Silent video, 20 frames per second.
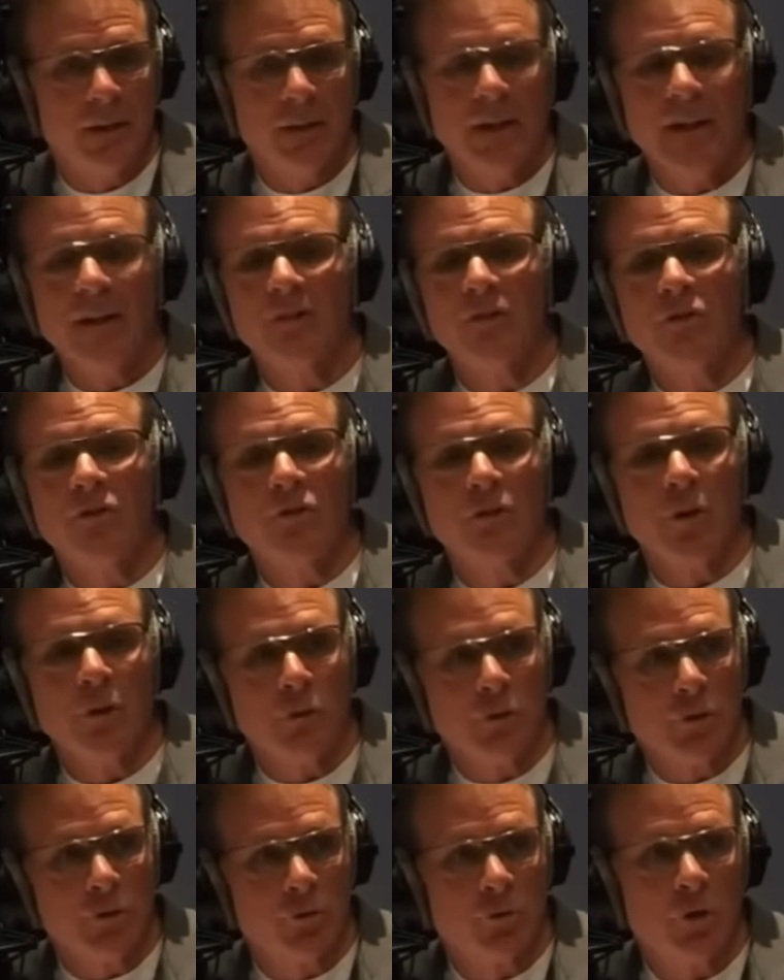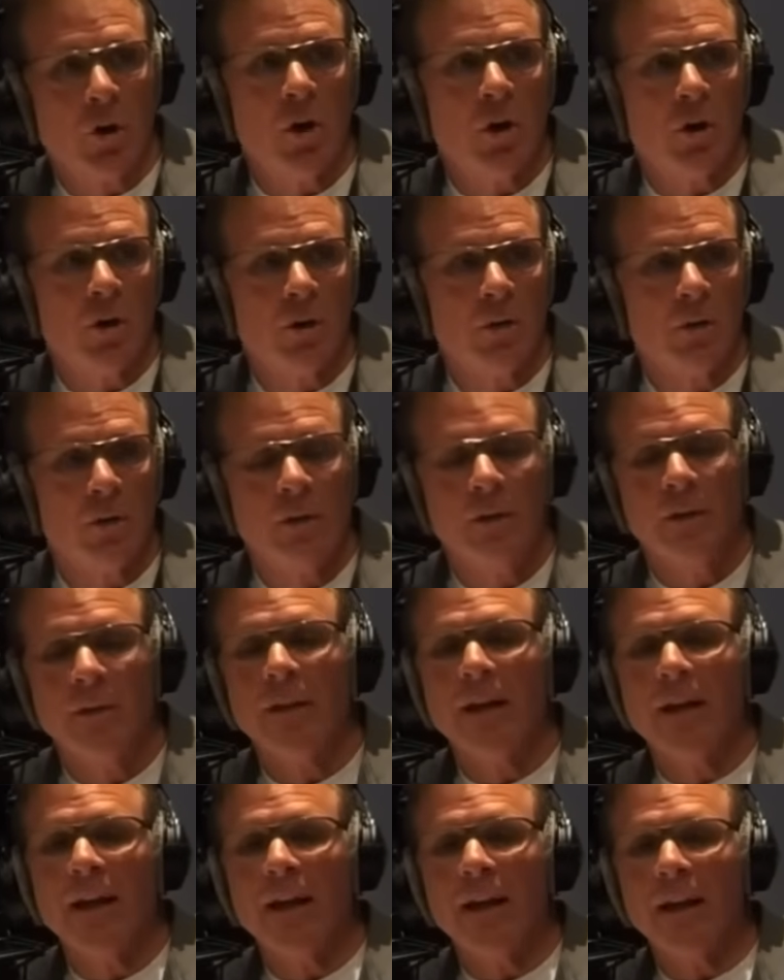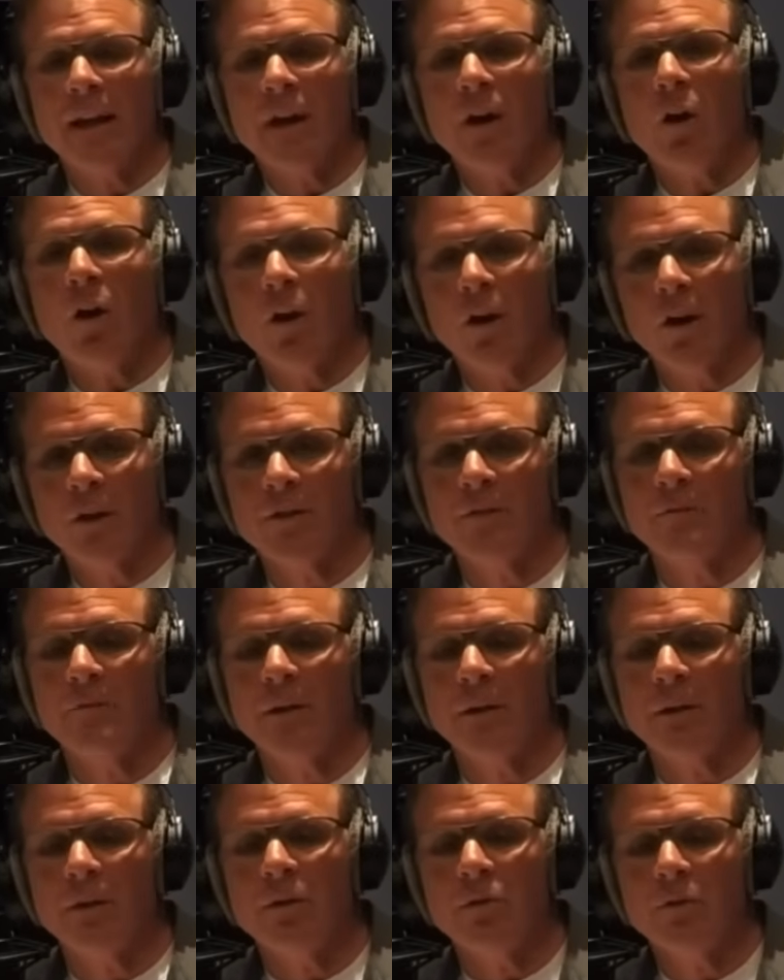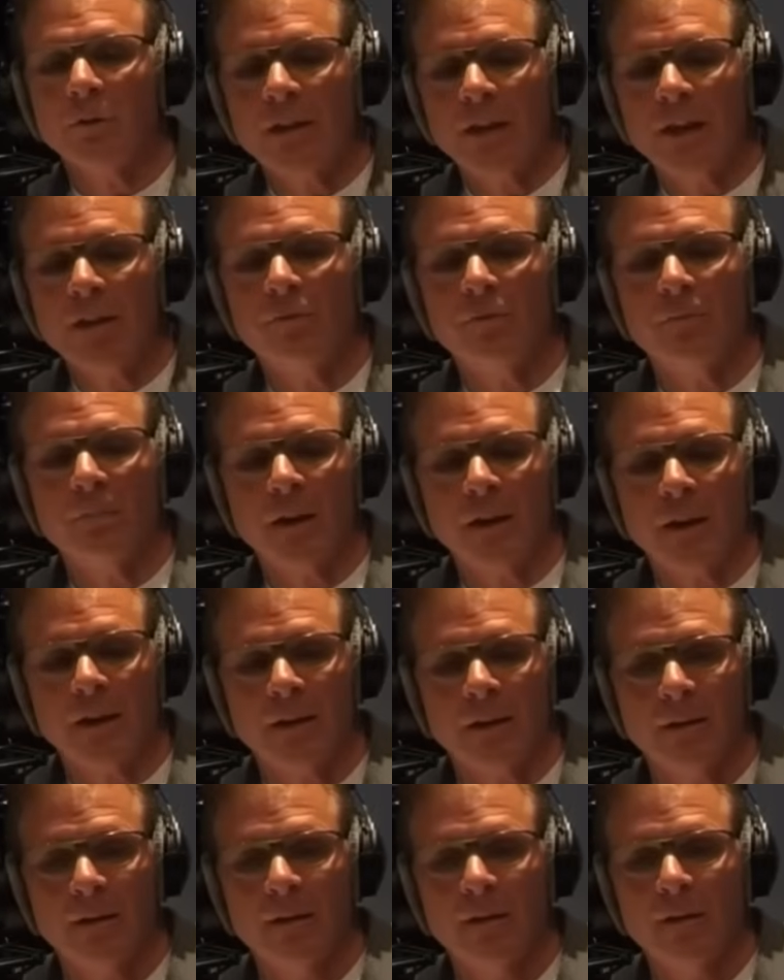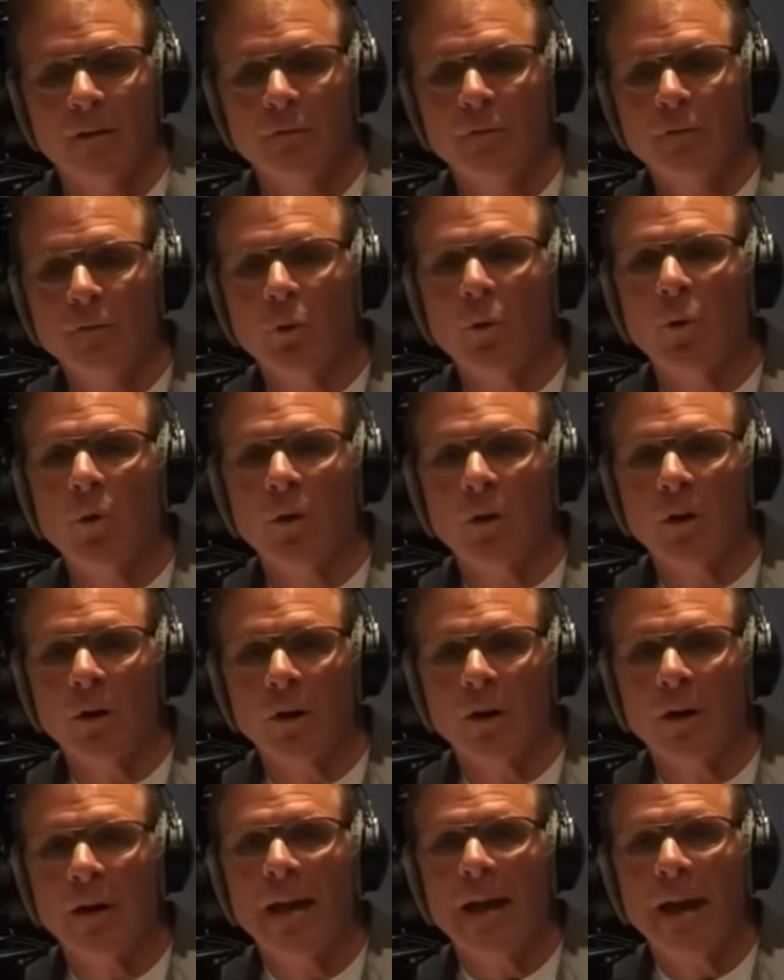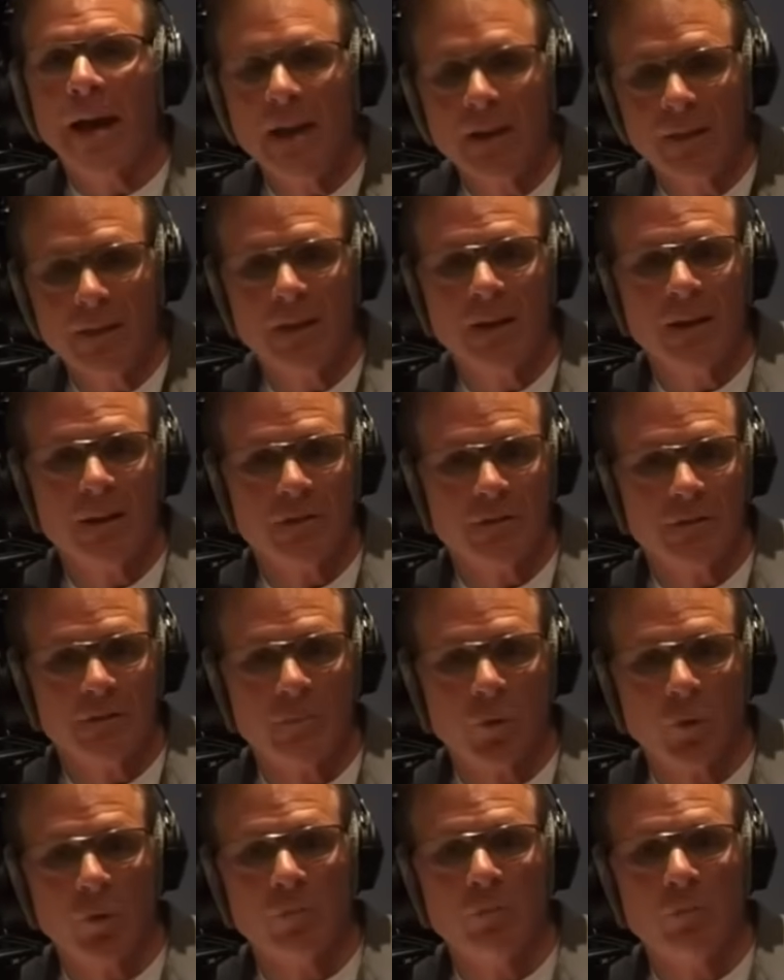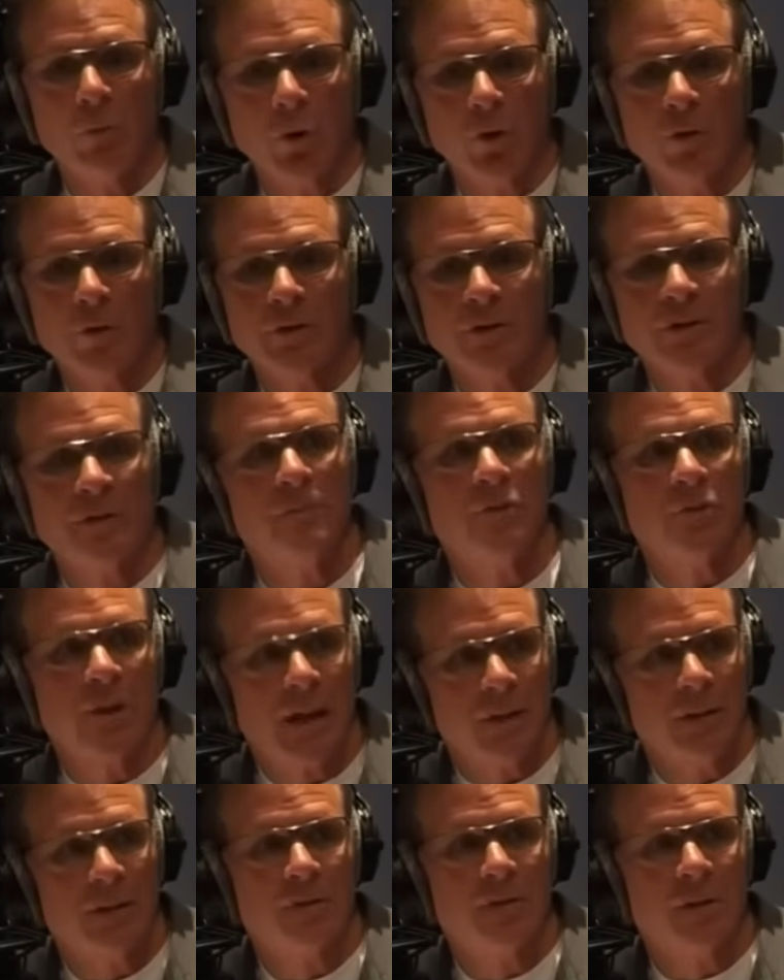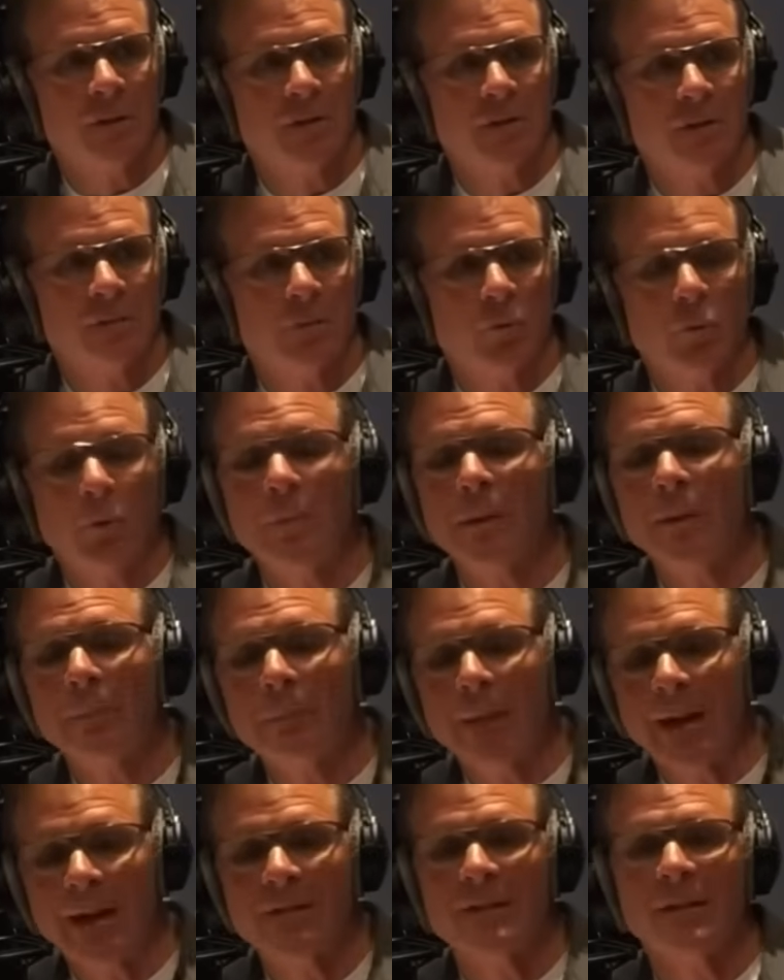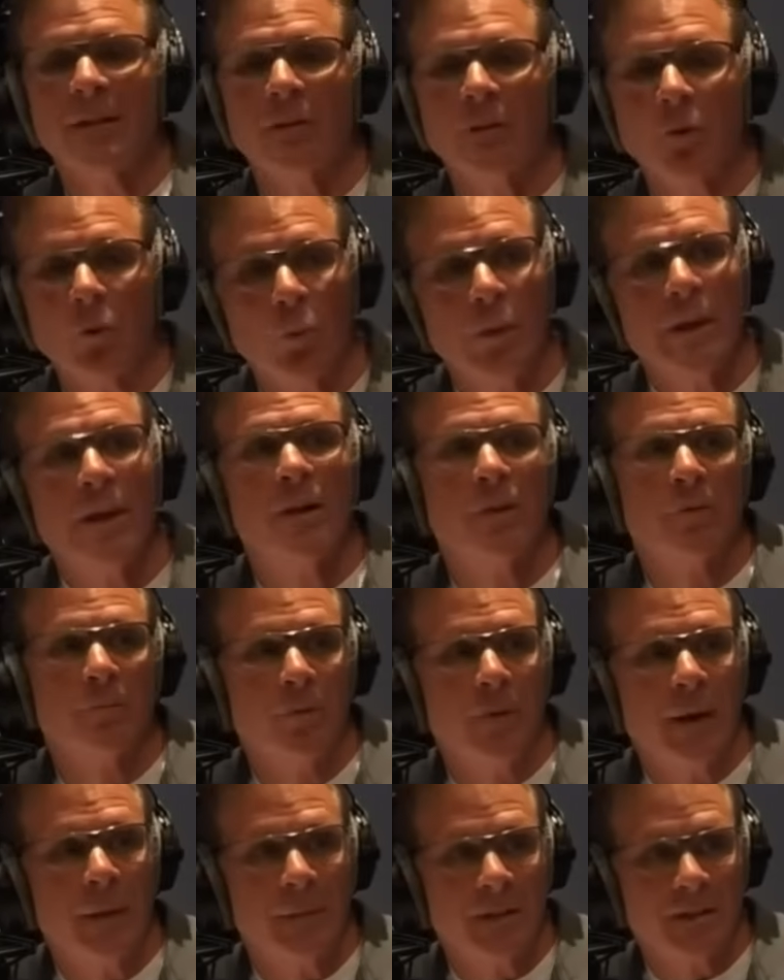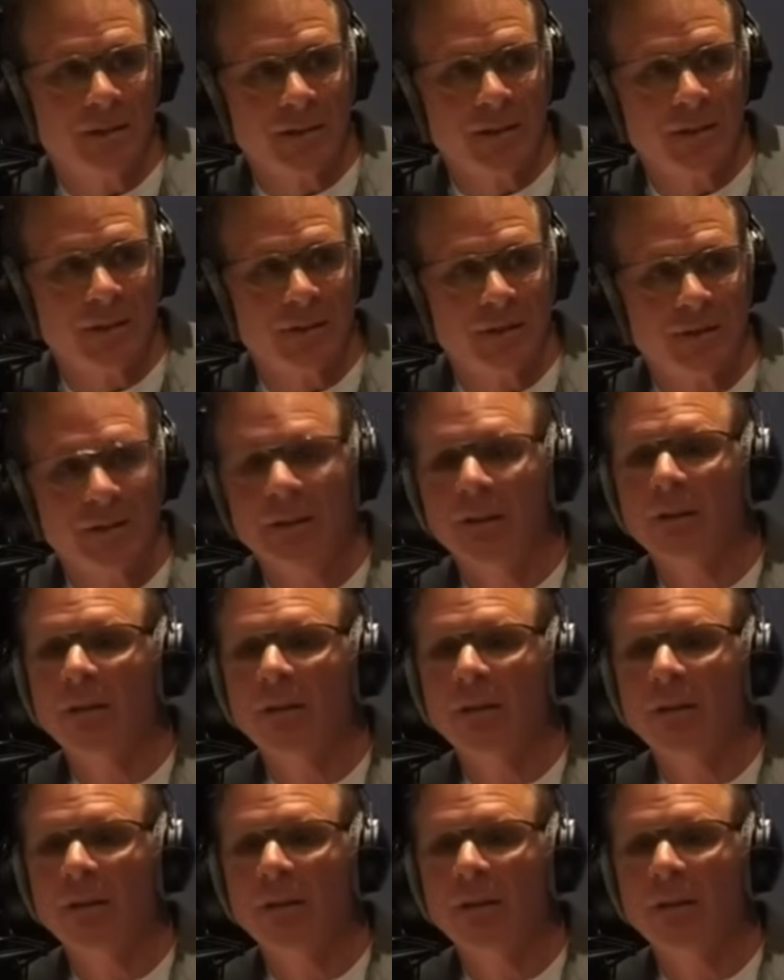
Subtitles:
that is so strong that any argument you give me for atheism or moral subjectivism will be based on the weaker premises